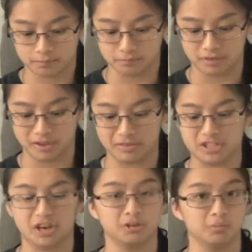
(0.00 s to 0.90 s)
My favorite
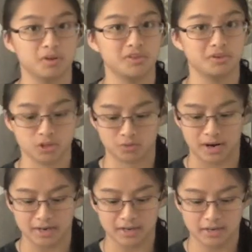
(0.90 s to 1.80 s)
childhood movie was
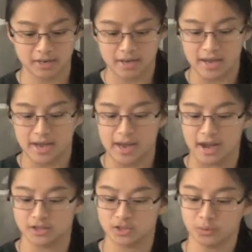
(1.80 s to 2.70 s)
Shrek.
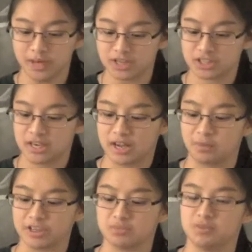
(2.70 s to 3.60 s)
I don't actually like
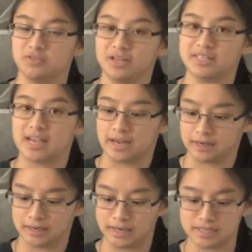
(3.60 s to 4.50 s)
watching movies
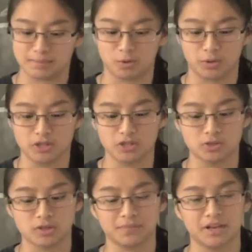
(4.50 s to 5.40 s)
unless I'm going to do
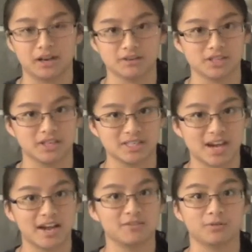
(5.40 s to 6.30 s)
something else on the
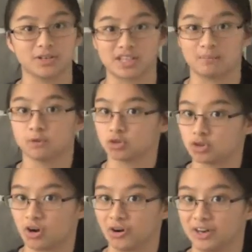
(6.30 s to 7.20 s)
side, for example,
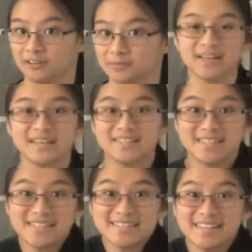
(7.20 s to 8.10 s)
drawing.
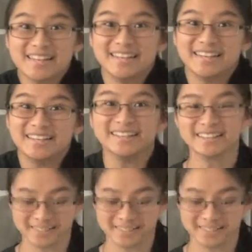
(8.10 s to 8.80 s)
Disney!